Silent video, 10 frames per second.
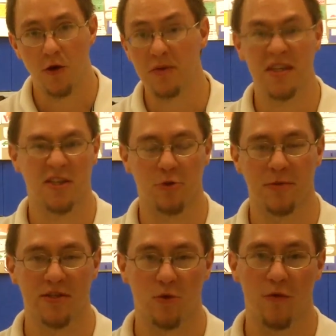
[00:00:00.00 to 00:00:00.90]
Those
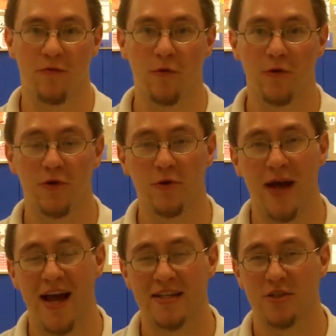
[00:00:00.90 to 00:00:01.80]
instruments are referred
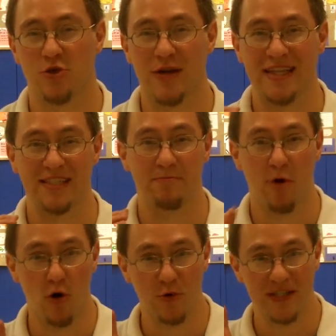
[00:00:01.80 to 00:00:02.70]
to as
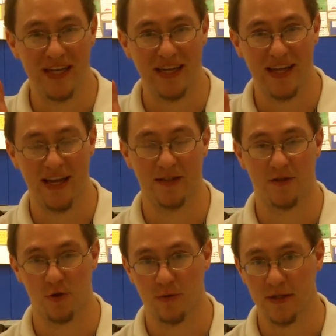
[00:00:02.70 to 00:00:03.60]
transposing
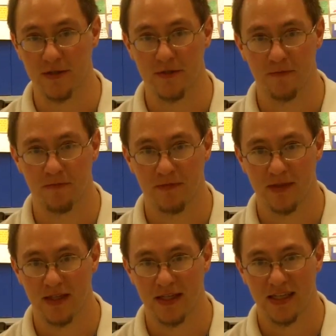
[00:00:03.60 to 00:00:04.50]
instruments.
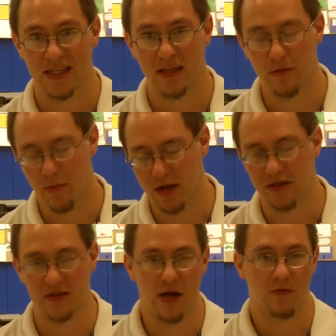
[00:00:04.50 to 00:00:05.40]
Let me
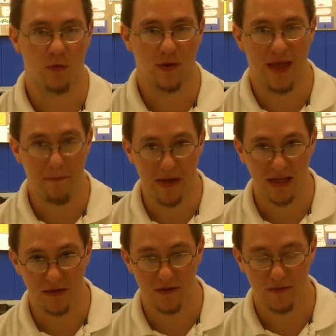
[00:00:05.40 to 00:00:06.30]
break this down for what that
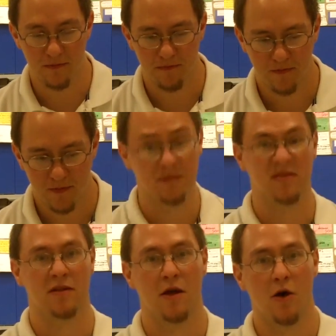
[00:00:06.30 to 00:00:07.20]
means.
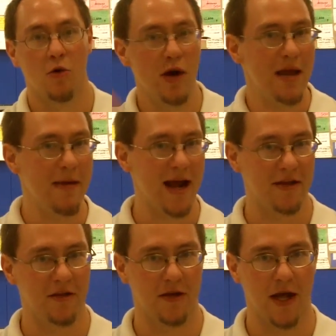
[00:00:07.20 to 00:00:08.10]
Way
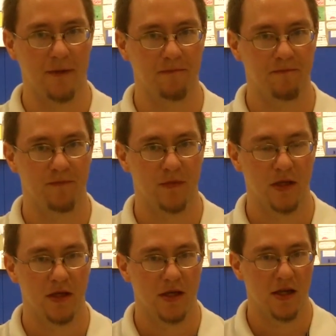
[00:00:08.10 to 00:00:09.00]
back in the day,
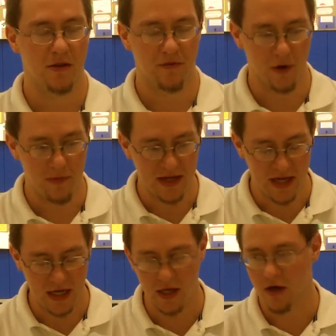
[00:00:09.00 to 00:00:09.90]
in the very
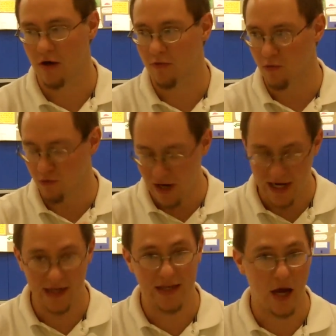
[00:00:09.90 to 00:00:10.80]
beginning of
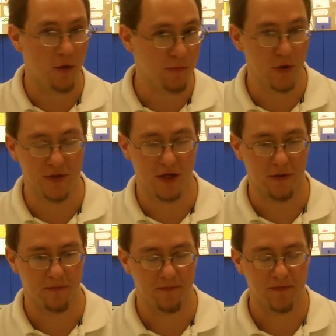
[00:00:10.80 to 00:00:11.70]
writing down music,